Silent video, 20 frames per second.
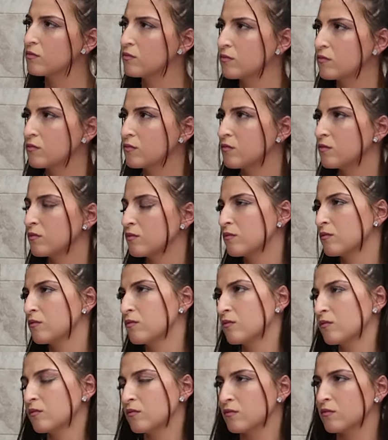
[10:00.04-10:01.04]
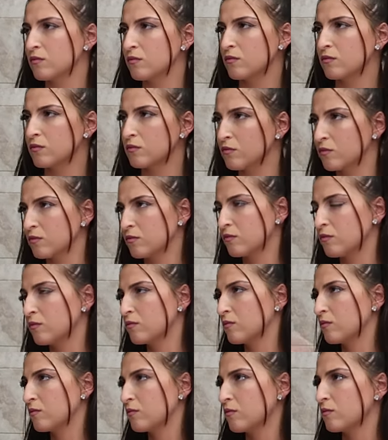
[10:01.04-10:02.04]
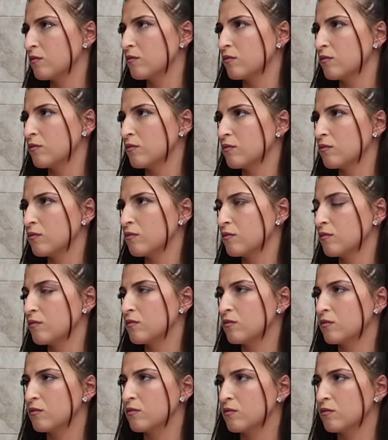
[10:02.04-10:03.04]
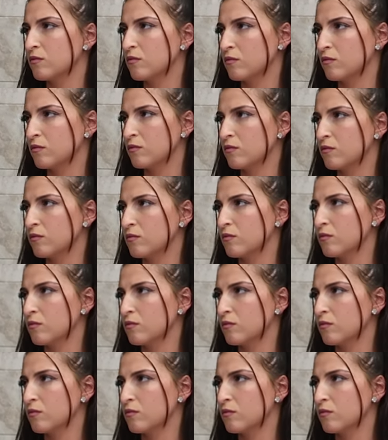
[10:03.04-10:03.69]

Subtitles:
This person isn't speaking.